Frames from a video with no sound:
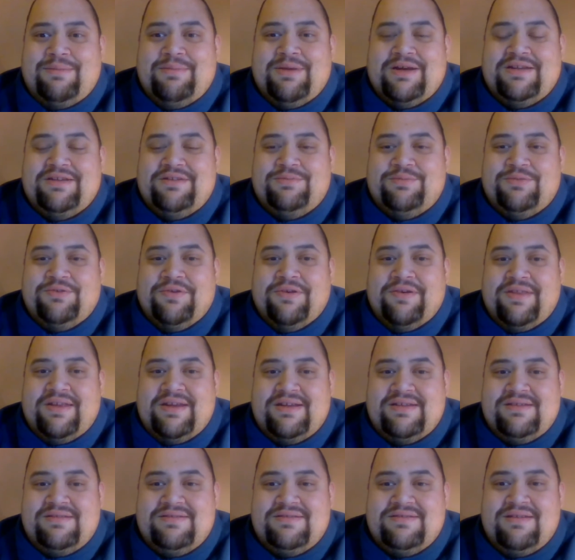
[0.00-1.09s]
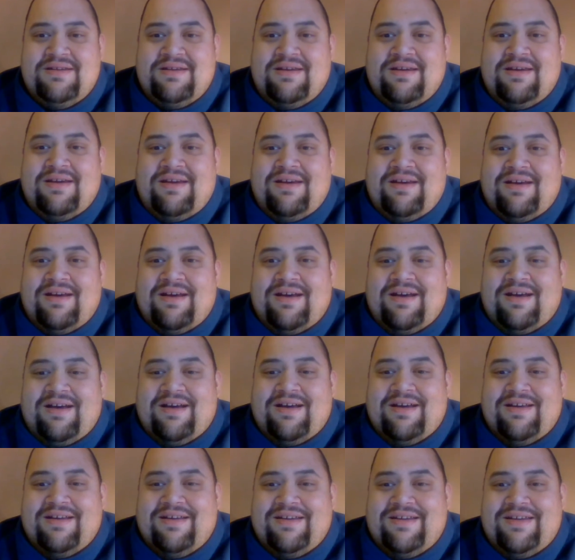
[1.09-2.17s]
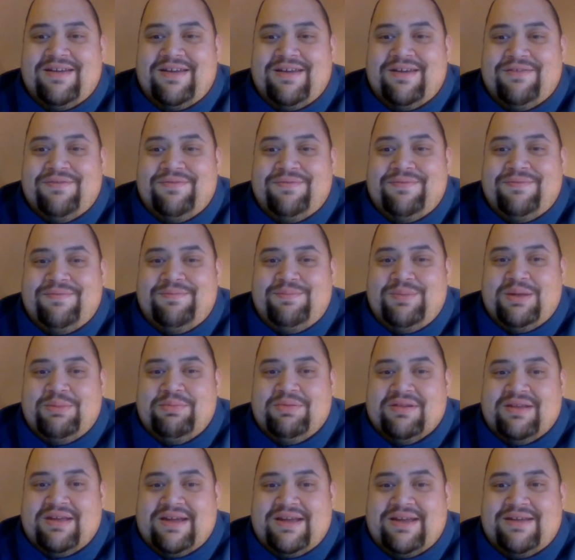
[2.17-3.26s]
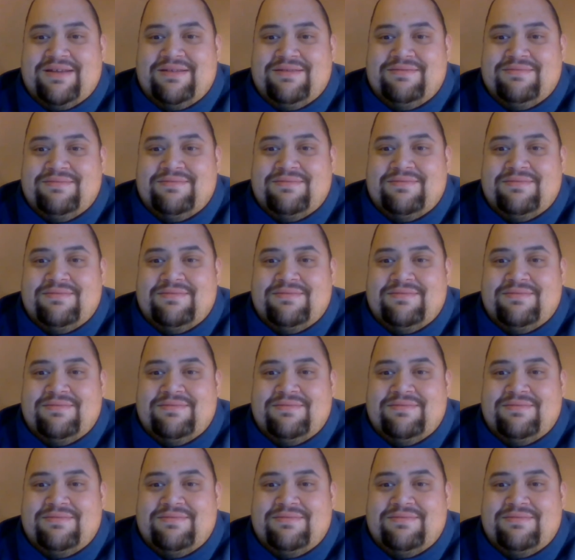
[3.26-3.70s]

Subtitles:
I might do more of these if people like it.